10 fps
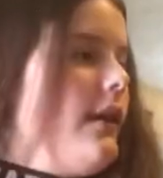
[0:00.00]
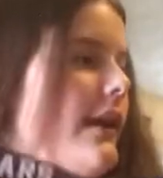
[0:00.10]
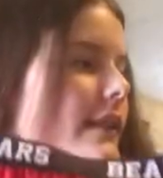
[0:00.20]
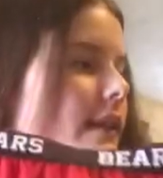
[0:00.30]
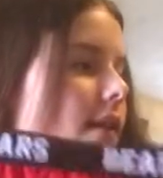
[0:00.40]

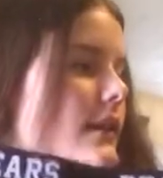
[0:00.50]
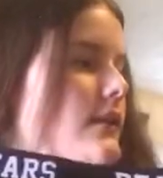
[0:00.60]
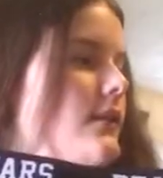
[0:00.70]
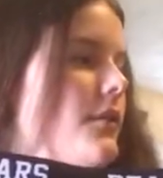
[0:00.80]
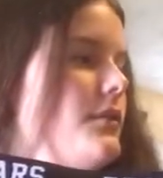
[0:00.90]
Like, I think
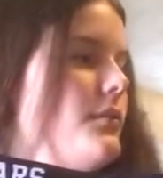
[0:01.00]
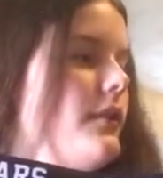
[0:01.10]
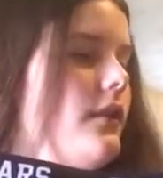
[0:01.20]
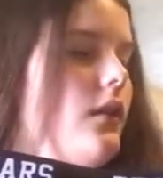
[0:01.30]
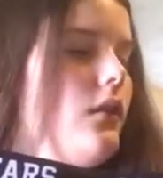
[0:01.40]
this goes
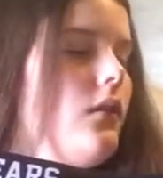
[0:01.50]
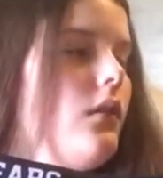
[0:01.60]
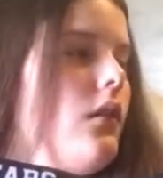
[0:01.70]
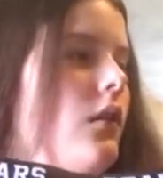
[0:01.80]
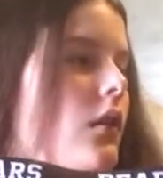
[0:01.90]
with the,
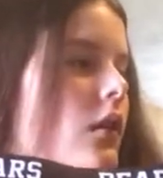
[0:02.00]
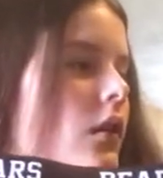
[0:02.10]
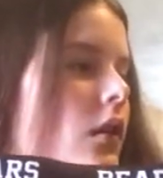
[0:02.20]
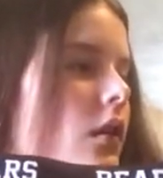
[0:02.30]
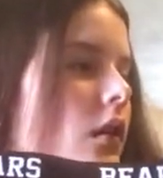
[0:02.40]

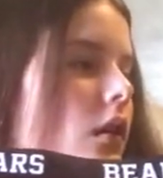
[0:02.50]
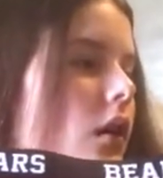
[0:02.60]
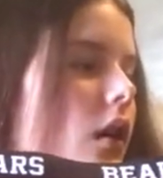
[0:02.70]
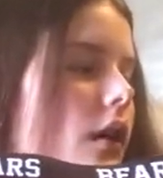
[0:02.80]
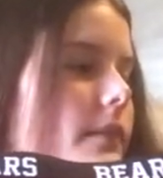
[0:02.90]

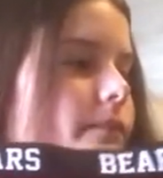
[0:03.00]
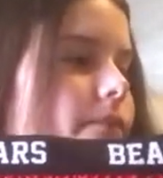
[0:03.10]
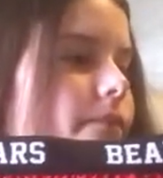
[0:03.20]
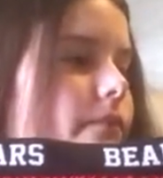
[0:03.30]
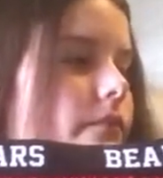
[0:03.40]
um,
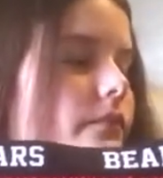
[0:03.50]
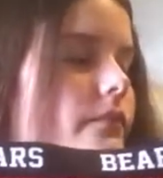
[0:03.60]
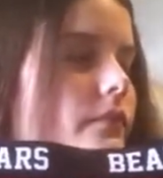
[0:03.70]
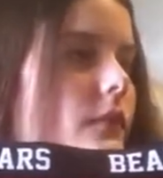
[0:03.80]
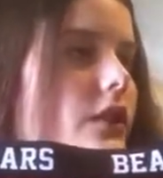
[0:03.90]

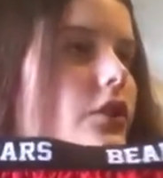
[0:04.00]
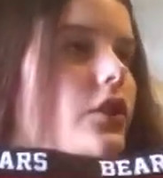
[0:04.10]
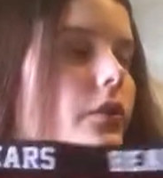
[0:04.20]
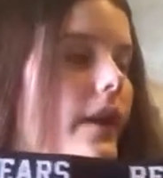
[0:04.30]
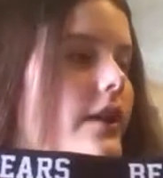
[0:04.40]
the
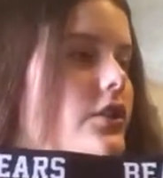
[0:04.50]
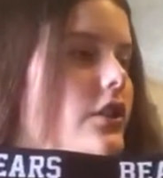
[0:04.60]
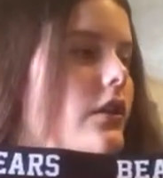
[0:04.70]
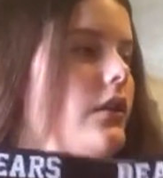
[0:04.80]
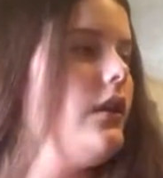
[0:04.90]
gray
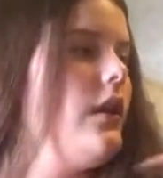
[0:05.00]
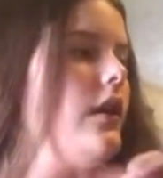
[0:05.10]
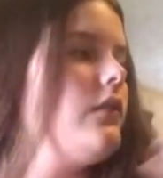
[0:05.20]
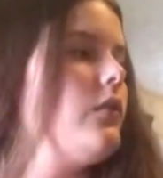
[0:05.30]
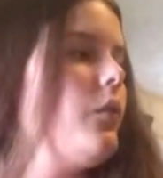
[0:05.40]
shirt.
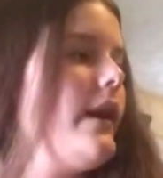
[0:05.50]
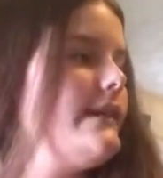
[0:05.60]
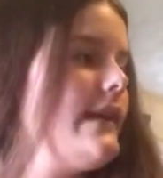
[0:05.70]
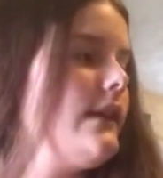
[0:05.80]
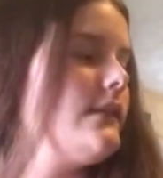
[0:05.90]
The
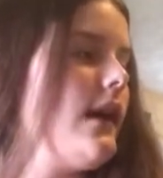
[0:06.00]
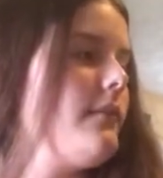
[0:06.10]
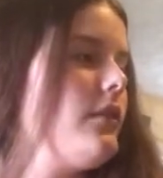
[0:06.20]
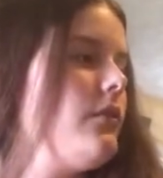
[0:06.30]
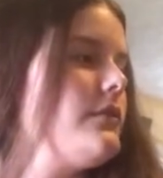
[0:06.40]
white tank
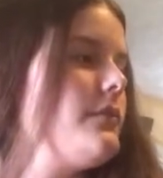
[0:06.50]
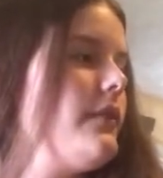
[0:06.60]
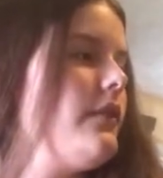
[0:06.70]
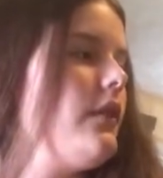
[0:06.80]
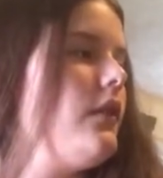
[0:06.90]
top goes
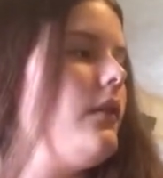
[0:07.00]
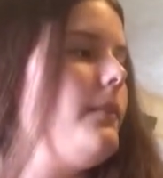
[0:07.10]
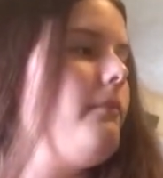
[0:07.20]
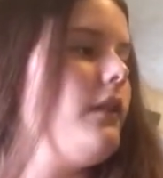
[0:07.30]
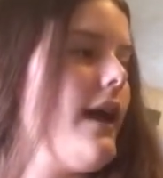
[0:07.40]
with the
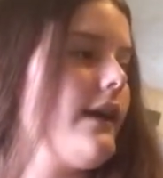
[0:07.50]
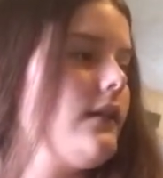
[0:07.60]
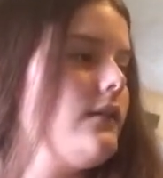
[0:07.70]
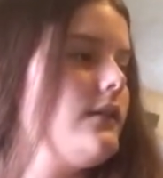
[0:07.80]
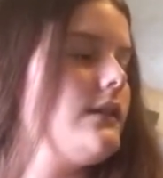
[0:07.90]
black
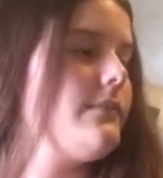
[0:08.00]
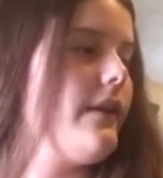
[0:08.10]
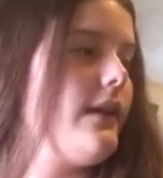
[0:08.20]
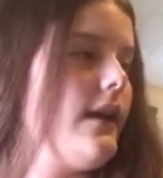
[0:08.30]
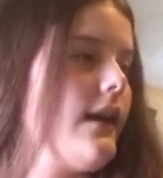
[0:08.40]

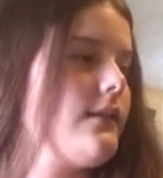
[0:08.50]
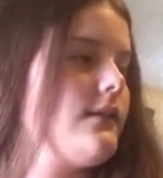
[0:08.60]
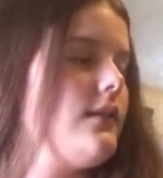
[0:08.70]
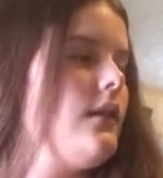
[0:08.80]
spandex.